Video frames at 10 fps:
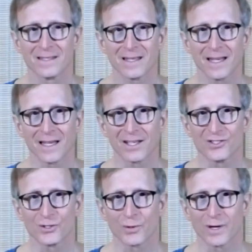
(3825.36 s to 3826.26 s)
and
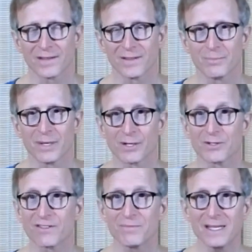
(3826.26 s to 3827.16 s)
join the Pillars
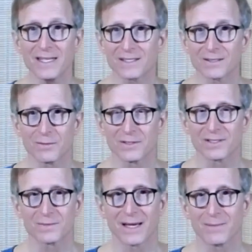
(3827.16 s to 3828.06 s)
of Peace, which
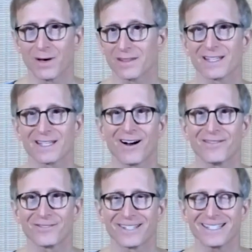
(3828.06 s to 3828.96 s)
is my monthly
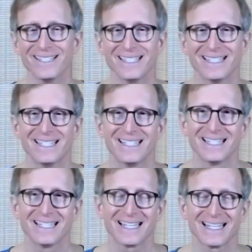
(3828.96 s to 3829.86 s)
offering.
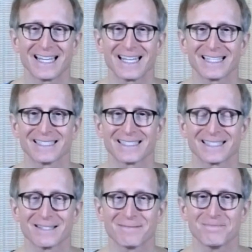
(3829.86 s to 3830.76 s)
And
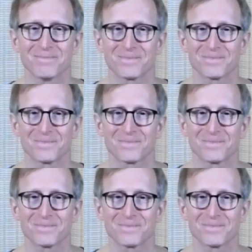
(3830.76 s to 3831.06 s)
um,